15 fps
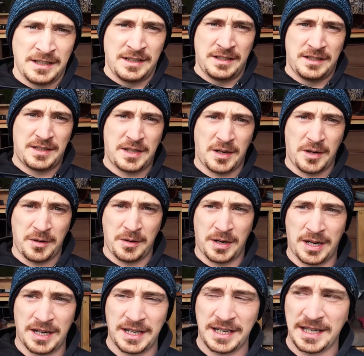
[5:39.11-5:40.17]
So,
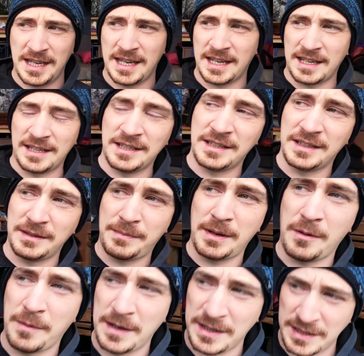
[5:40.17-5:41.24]
yeah, a bit
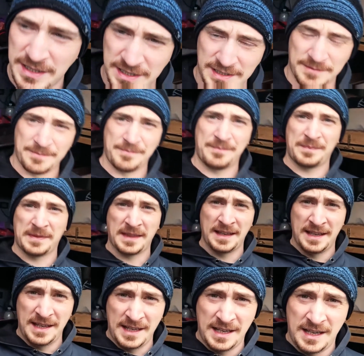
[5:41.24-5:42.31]
of
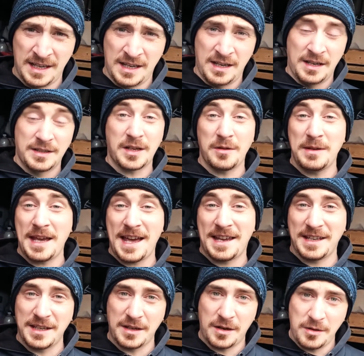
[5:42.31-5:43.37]
wind. So, yeah,
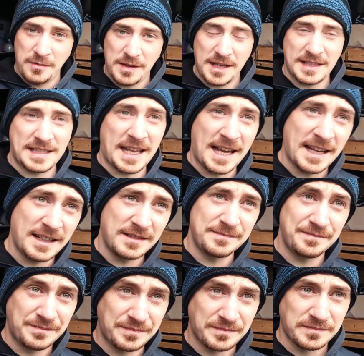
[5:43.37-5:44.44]
you know, there's that.
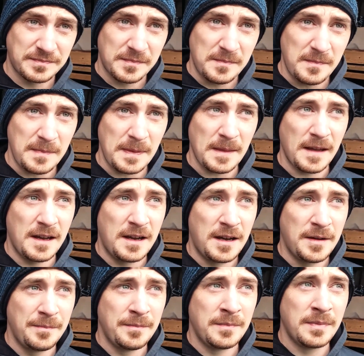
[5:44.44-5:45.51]

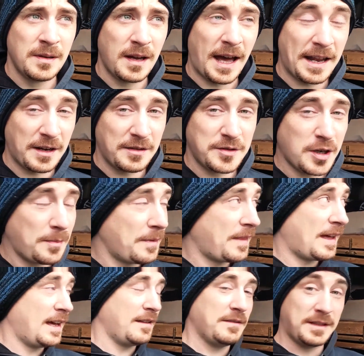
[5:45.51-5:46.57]
And on top of
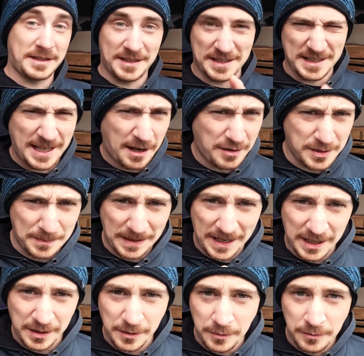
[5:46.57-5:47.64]
that, this doesn't count as
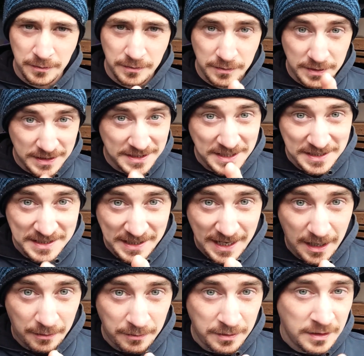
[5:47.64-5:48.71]
mechanical. This doesn't
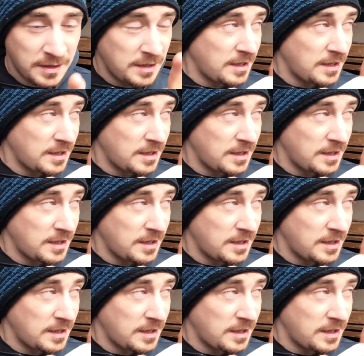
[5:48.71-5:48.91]
count.